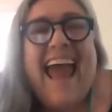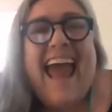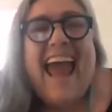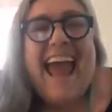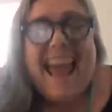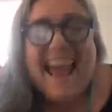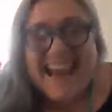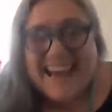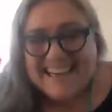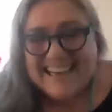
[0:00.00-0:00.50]

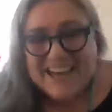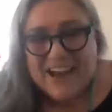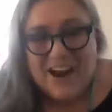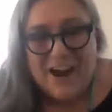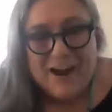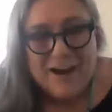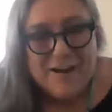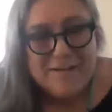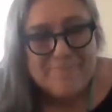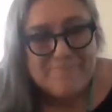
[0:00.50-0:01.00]
And
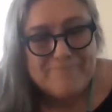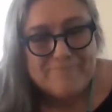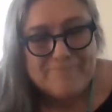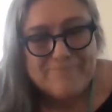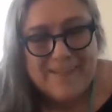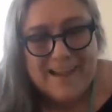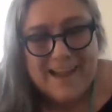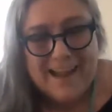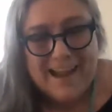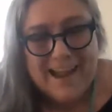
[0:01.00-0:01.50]

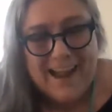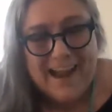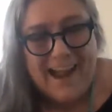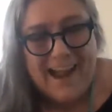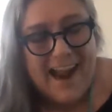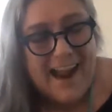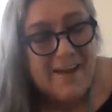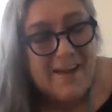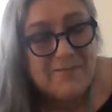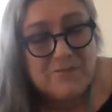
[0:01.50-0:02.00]

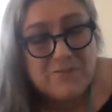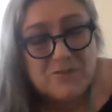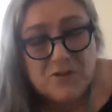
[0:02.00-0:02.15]
I